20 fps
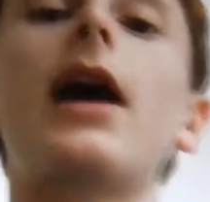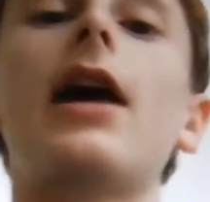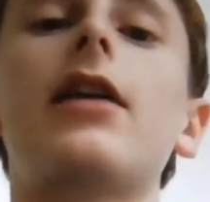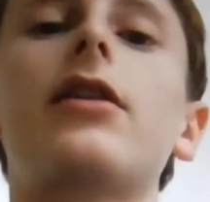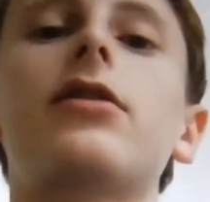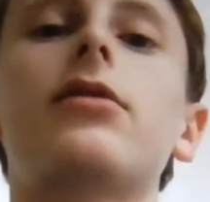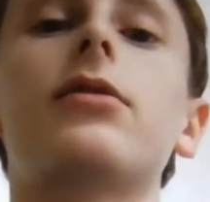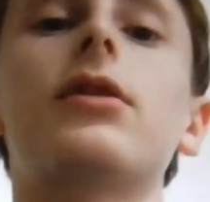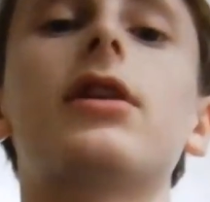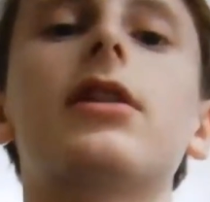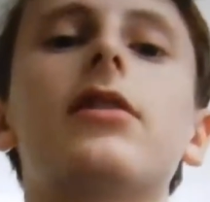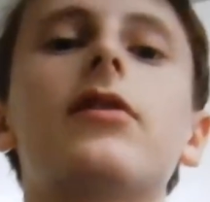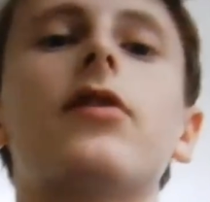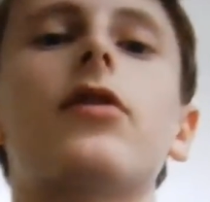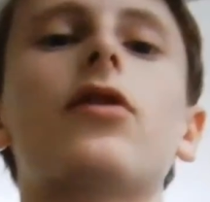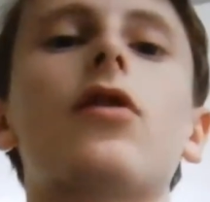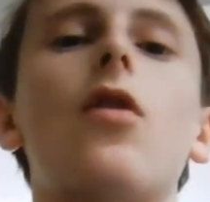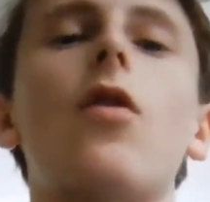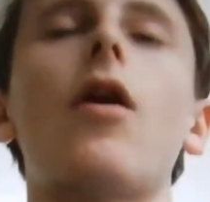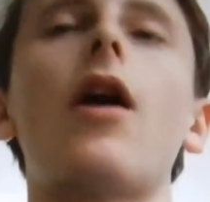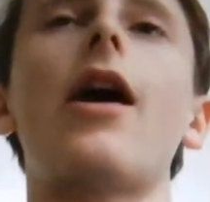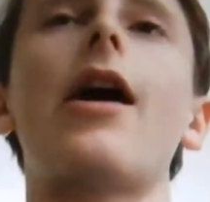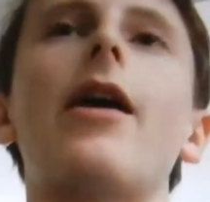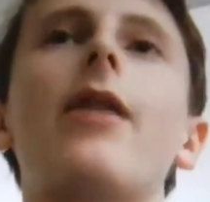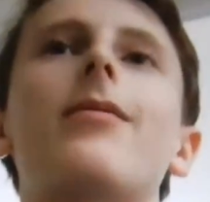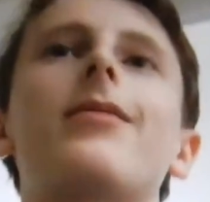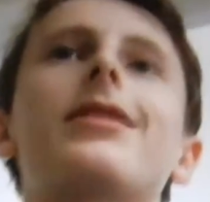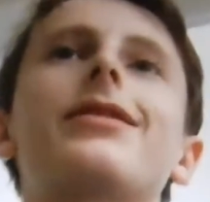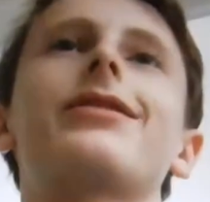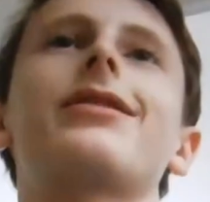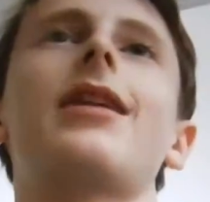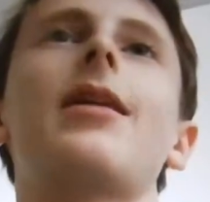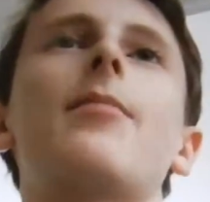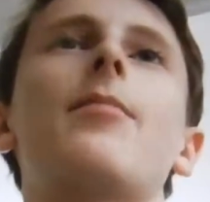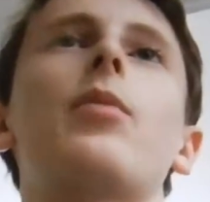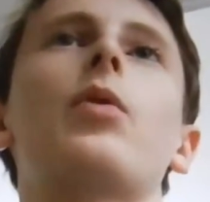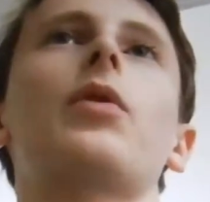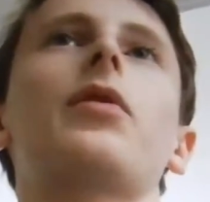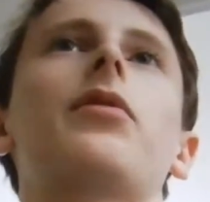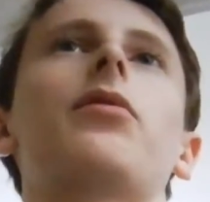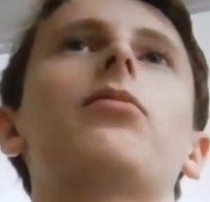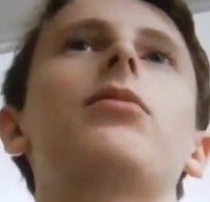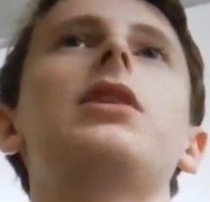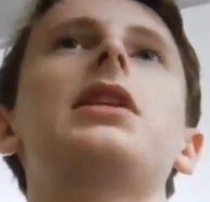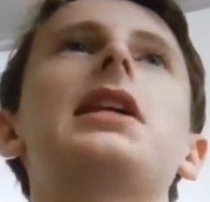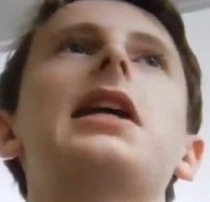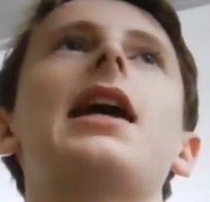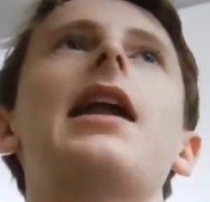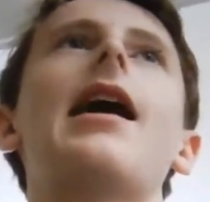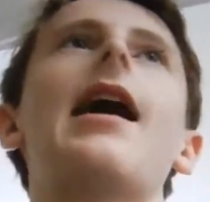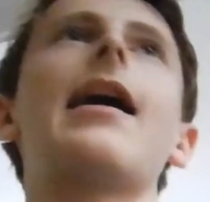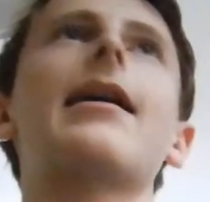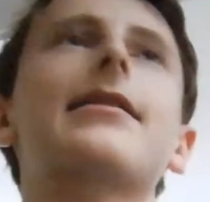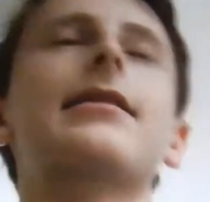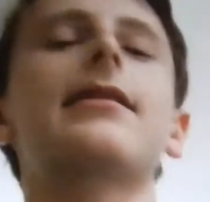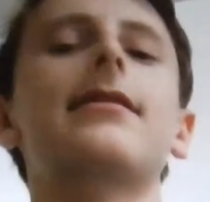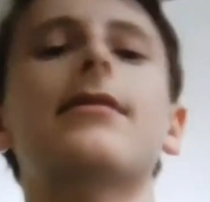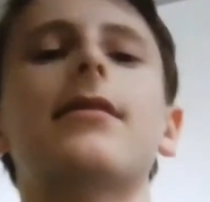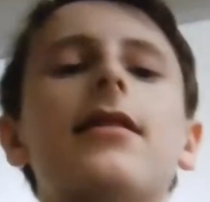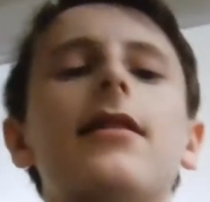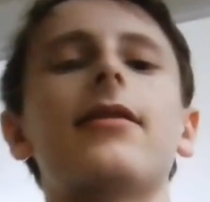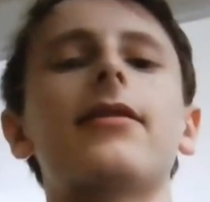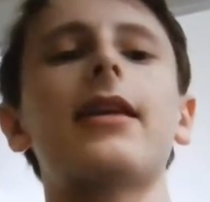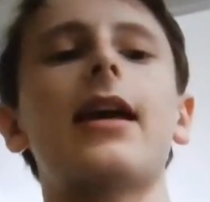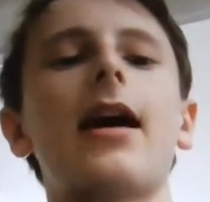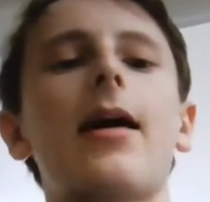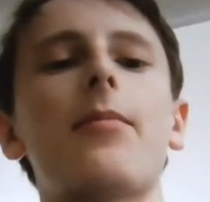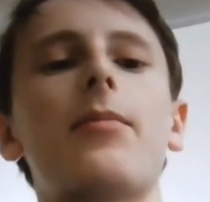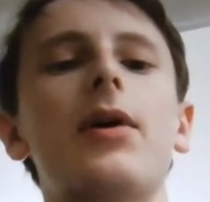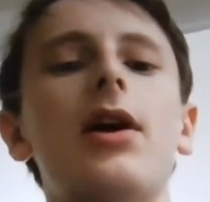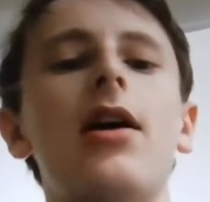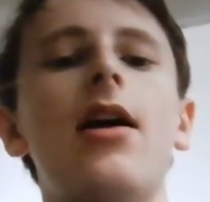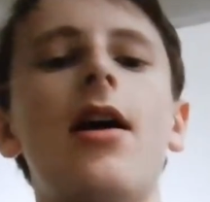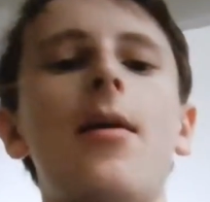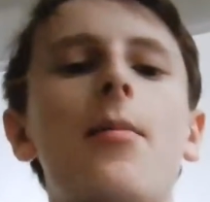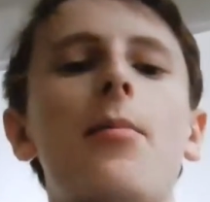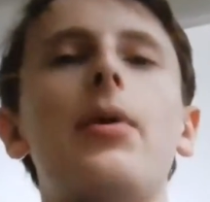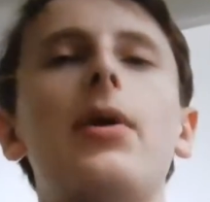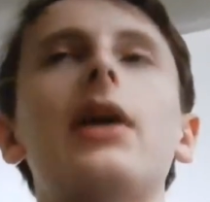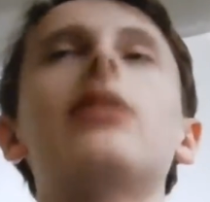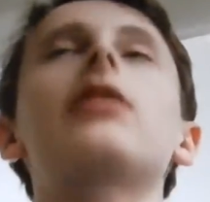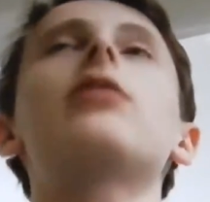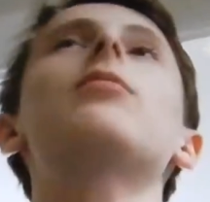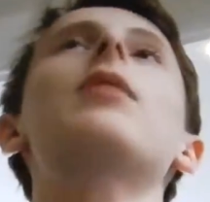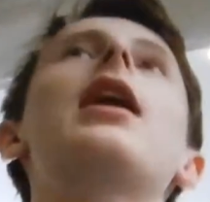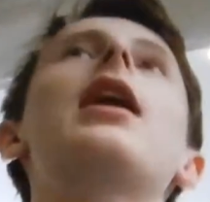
had to install iOS 10.3 to get access to this app, but you